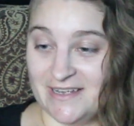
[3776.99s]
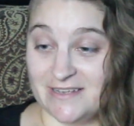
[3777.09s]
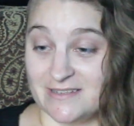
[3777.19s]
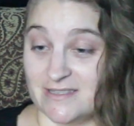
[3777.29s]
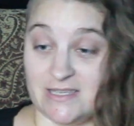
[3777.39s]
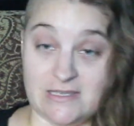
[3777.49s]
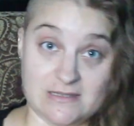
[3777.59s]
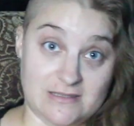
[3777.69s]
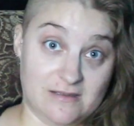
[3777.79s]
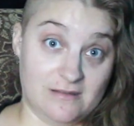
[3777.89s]
because
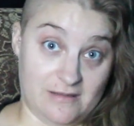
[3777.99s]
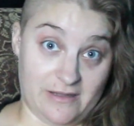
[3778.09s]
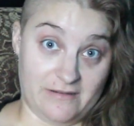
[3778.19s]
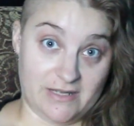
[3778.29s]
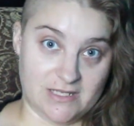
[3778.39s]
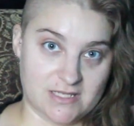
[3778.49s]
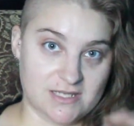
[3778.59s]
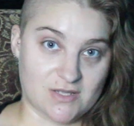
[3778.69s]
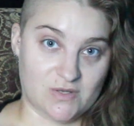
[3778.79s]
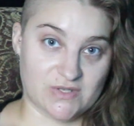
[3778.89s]
he's hilarious.
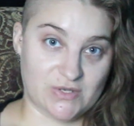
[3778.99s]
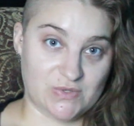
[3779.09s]
He's also